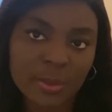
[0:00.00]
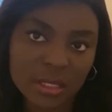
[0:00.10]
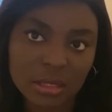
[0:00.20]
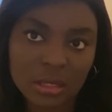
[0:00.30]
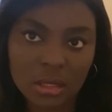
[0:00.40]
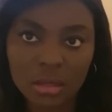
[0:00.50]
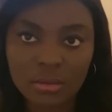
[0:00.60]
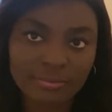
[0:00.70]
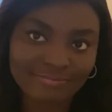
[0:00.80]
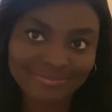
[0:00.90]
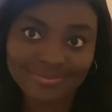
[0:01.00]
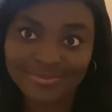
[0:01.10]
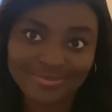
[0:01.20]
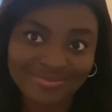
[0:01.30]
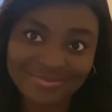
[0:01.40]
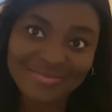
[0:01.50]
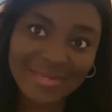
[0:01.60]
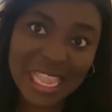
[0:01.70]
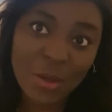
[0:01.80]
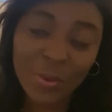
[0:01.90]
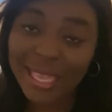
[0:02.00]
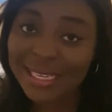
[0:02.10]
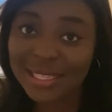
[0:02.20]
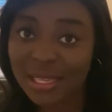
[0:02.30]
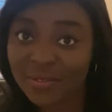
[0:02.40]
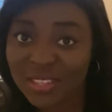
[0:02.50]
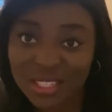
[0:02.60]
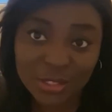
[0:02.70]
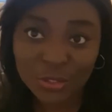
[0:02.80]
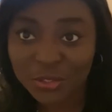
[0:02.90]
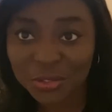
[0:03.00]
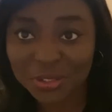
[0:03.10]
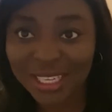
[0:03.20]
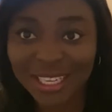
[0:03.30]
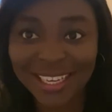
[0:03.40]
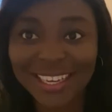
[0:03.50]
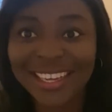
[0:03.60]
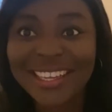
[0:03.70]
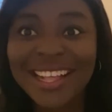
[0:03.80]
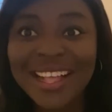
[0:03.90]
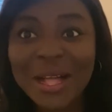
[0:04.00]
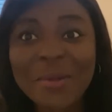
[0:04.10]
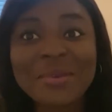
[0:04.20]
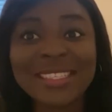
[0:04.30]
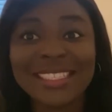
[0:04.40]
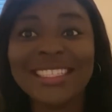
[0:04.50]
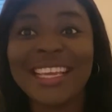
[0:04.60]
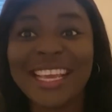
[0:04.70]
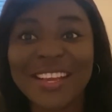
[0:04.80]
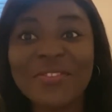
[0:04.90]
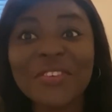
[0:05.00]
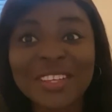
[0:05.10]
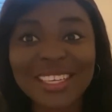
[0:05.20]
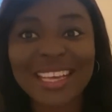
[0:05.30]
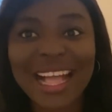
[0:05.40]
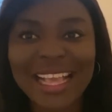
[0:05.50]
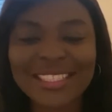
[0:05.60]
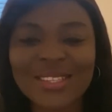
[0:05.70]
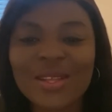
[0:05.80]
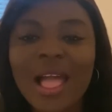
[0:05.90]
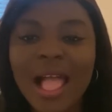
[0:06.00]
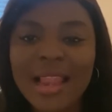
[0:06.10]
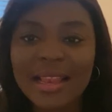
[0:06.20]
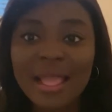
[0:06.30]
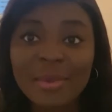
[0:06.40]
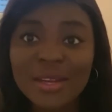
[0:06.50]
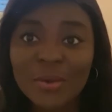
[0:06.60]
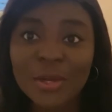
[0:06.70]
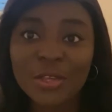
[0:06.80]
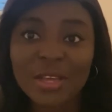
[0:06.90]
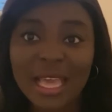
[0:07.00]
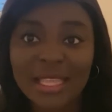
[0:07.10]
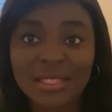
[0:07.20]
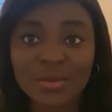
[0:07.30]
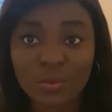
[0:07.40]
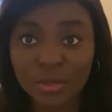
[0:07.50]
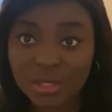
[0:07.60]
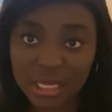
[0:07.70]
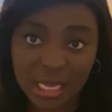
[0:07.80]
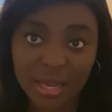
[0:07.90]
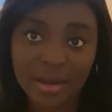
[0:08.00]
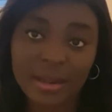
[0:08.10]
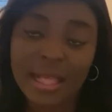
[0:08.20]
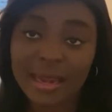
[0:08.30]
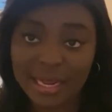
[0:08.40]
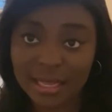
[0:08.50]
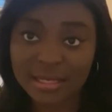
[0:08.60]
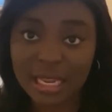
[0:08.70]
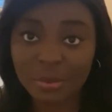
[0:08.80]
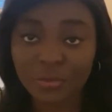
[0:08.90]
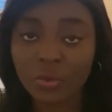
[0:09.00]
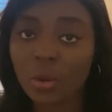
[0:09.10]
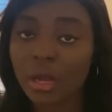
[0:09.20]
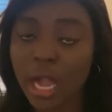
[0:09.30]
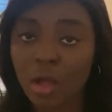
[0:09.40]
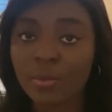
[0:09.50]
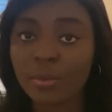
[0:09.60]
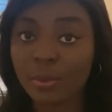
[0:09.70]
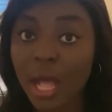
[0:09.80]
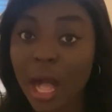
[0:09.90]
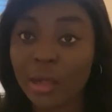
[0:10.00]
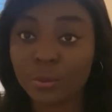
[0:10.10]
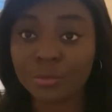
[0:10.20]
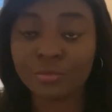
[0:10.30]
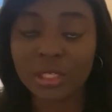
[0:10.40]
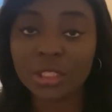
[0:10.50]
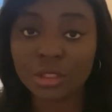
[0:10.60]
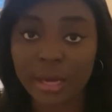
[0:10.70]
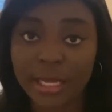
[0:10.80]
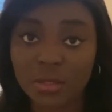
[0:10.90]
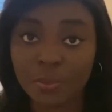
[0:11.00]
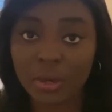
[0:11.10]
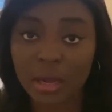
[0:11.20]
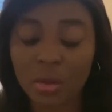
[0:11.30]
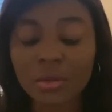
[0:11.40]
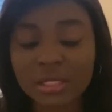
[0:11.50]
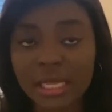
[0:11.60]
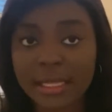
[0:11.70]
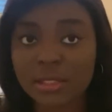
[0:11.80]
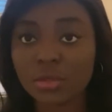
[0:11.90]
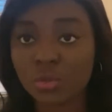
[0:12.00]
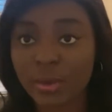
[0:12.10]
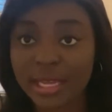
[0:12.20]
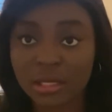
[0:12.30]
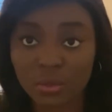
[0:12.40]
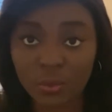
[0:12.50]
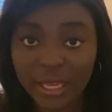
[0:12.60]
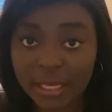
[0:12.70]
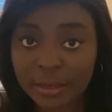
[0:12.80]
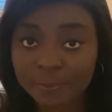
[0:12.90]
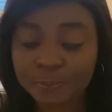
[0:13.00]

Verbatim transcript: basically in the service industry. I'm basically here for you guys, so let me know what you guys want to hear. Like I said before, I would really try to put out content twice a week,